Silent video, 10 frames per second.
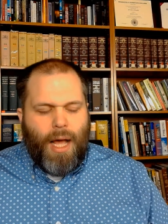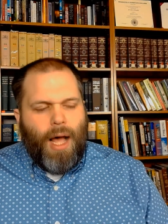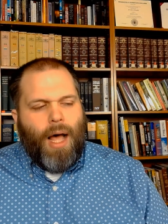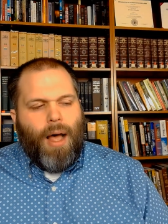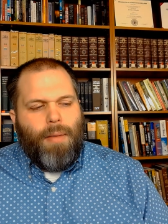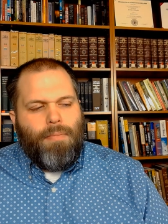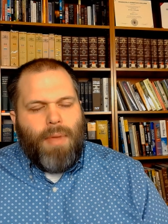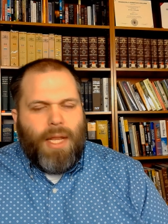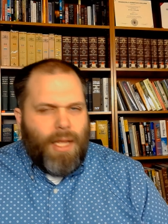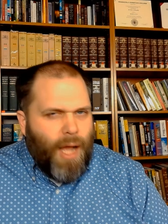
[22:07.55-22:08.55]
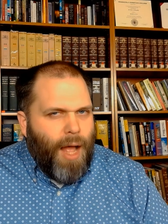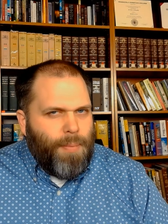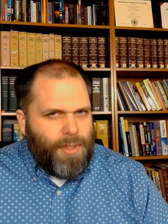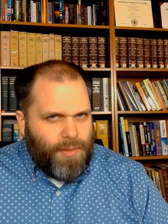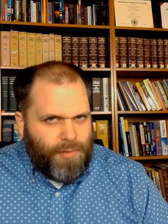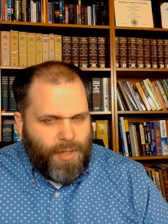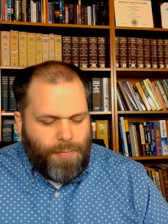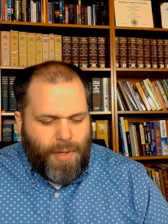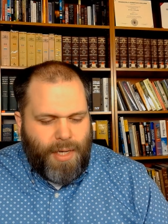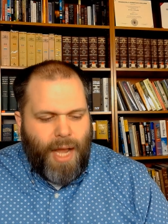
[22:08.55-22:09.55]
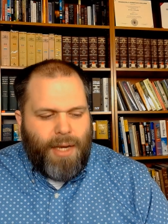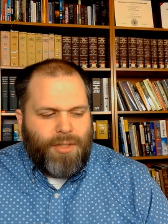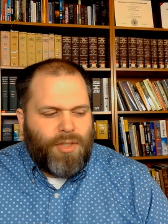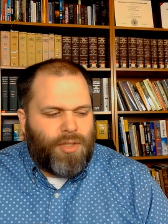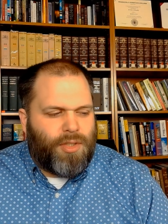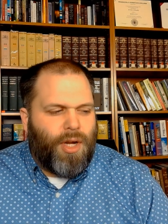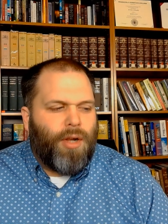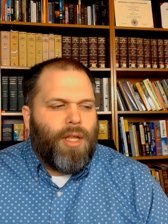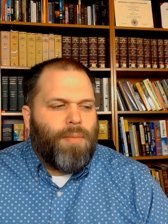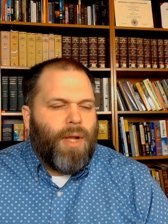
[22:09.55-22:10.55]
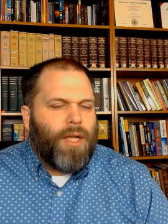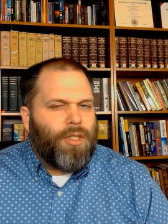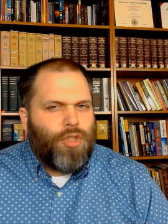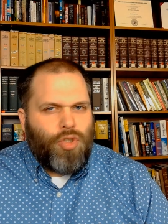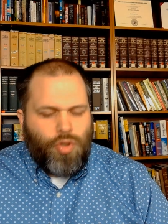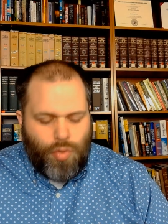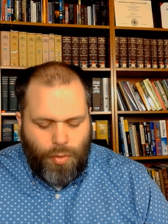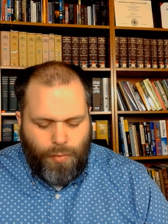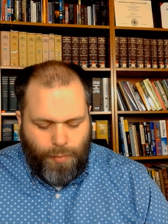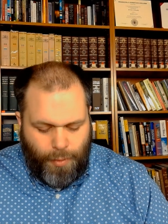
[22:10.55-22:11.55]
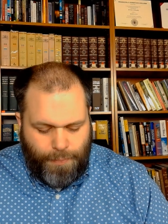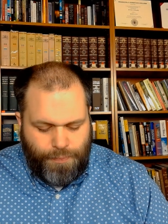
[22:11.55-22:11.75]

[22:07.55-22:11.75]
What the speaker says: many copies of something, not necessarily because it's truthful.